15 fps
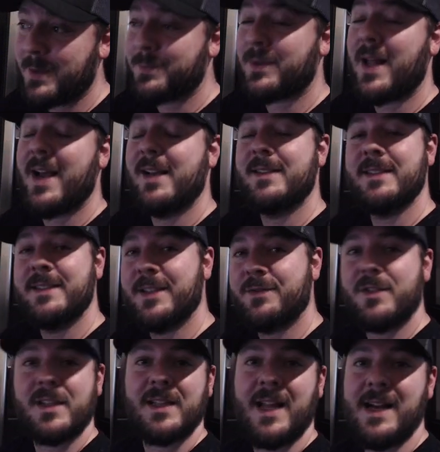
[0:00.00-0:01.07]
apply it to
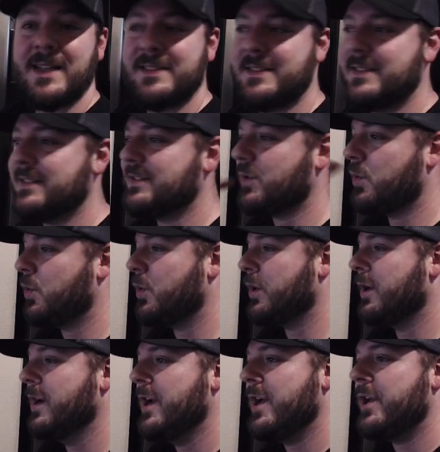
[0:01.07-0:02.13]
different classes or